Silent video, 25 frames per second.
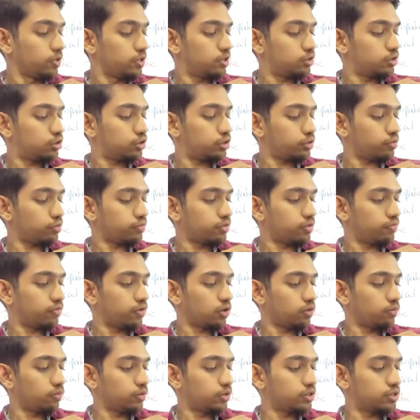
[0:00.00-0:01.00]
Which of
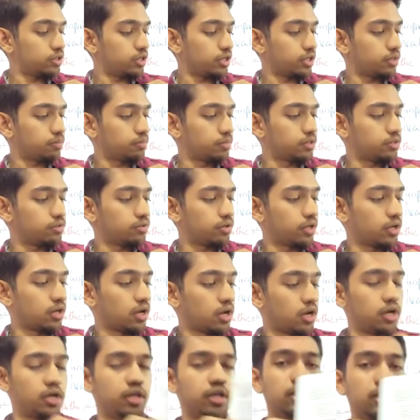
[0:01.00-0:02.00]
the following statements
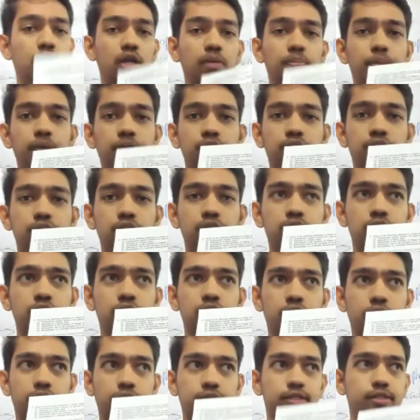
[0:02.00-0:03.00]
regarding lipids
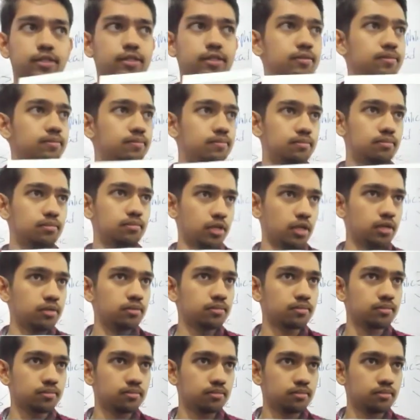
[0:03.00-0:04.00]
is correct?
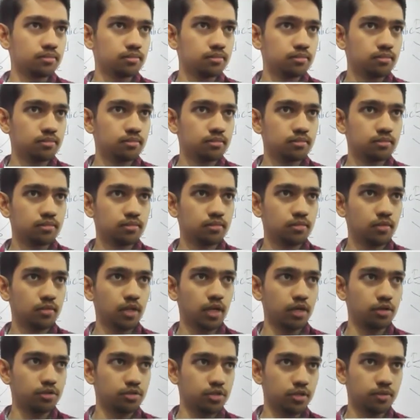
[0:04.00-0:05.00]
Yeah.
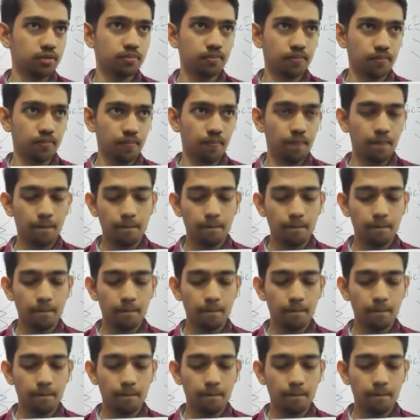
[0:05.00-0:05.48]
Can you see?